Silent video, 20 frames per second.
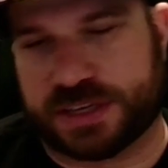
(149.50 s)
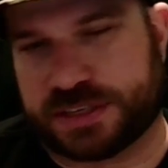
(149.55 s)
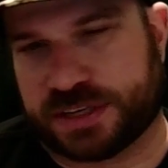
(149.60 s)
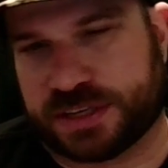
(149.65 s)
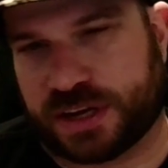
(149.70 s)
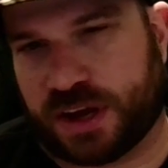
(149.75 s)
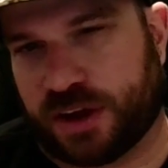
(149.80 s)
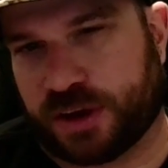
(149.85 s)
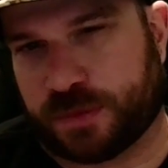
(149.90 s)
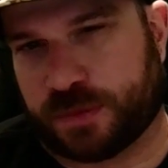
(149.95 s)

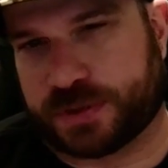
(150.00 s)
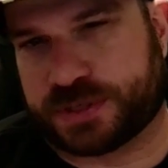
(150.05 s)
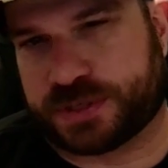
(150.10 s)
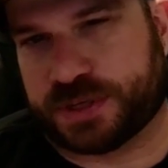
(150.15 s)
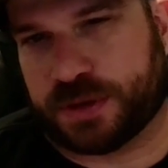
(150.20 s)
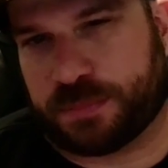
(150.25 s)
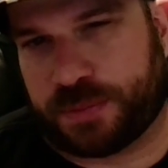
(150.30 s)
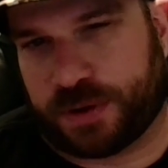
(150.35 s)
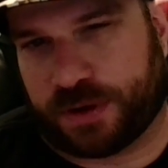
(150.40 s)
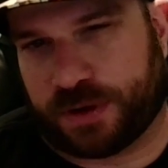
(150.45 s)

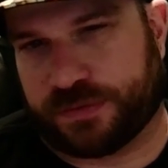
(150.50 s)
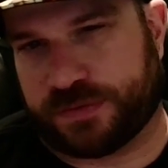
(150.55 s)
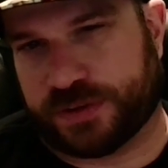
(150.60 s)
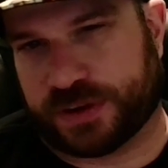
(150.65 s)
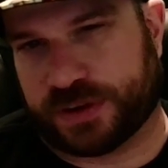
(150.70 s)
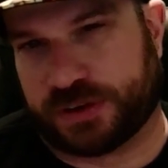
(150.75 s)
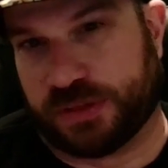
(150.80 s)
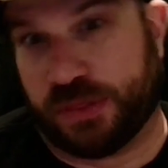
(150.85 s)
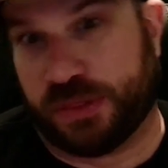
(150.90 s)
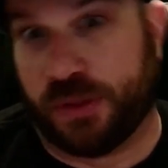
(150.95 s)
100%
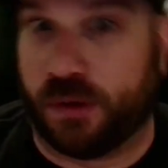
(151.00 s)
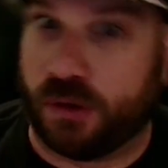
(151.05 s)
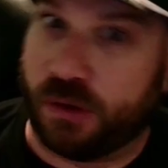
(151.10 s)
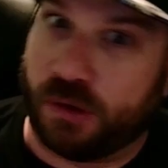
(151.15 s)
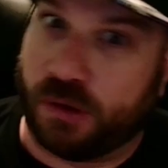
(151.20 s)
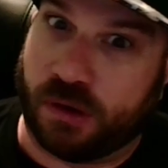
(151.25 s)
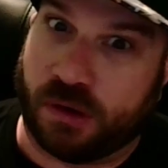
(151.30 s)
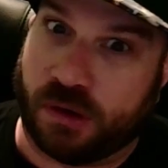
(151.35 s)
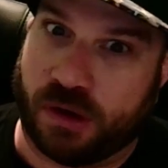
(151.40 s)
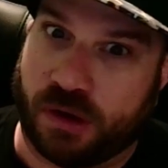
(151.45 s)
perfect.
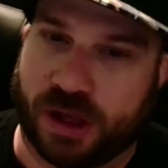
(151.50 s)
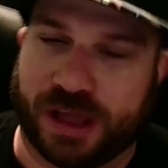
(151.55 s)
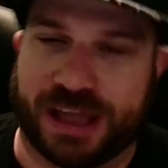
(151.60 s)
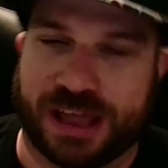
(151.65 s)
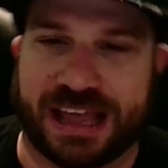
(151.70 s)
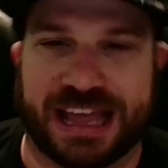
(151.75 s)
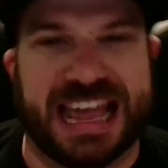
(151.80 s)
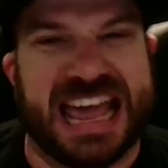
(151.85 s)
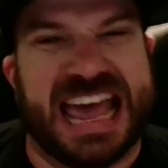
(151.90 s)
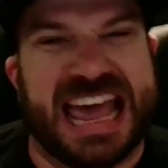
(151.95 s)
No,
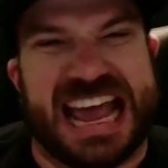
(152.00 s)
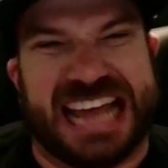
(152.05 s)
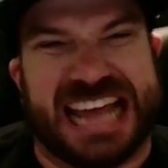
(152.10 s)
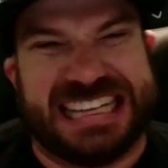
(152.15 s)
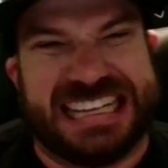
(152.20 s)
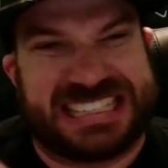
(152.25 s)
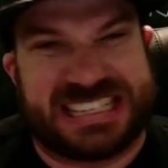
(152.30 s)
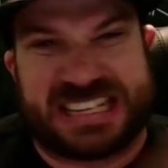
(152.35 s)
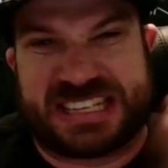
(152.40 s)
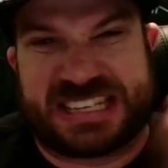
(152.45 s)
at
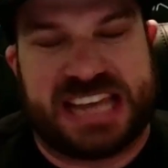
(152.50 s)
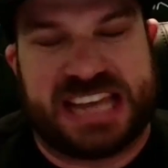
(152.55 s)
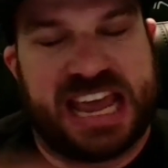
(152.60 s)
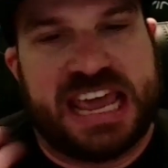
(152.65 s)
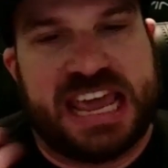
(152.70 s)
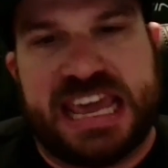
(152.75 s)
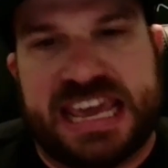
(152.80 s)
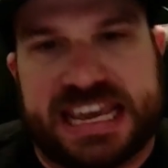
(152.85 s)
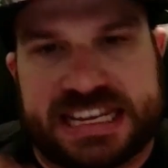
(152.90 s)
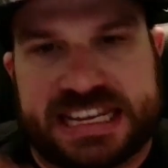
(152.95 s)
least
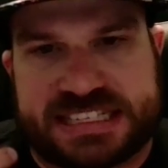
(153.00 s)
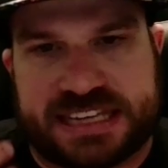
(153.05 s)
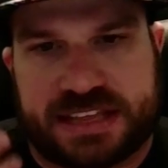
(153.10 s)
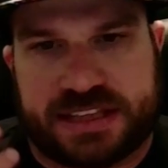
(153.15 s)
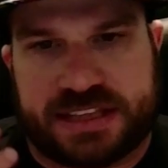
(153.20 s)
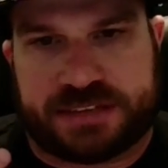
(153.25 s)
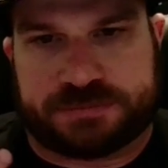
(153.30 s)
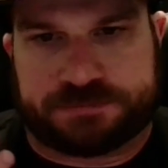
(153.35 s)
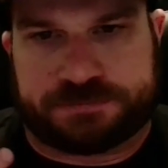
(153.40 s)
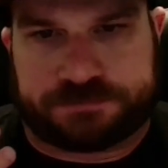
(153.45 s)
it's
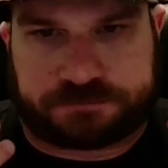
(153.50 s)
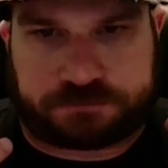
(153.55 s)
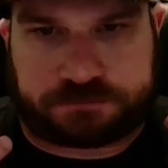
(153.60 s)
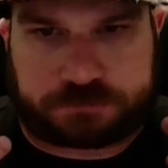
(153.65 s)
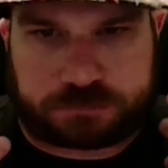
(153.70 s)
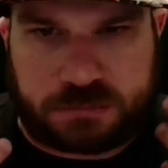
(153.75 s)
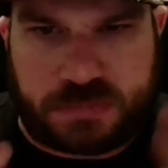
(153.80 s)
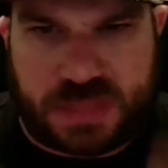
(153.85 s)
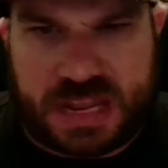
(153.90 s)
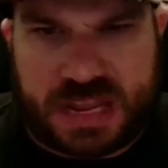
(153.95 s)
something
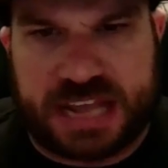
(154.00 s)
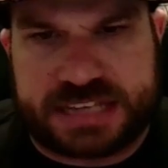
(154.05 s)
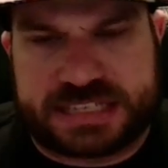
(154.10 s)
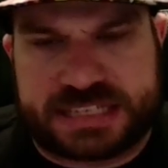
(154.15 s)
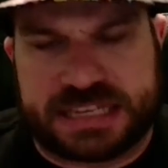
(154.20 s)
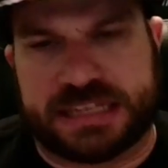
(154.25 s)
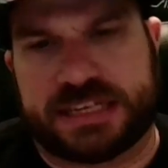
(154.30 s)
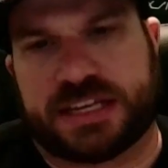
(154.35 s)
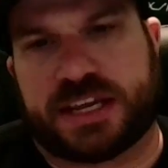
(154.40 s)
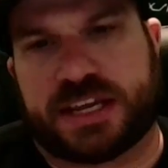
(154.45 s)

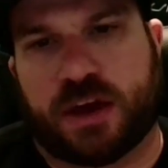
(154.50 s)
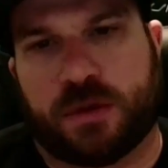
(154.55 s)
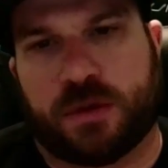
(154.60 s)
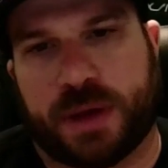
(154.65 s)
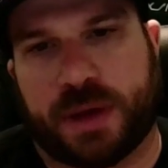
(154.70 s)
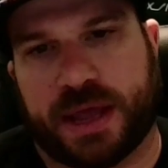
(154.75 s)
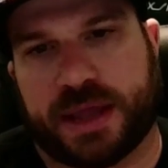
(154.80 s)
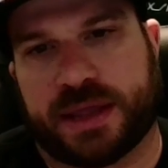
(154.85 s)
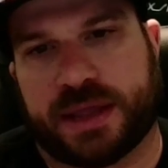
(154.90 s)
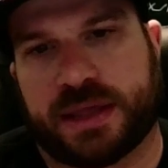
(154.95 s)
to go
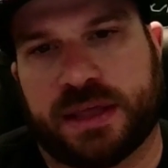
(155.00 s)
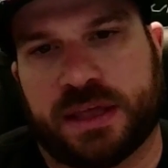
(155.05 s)
by.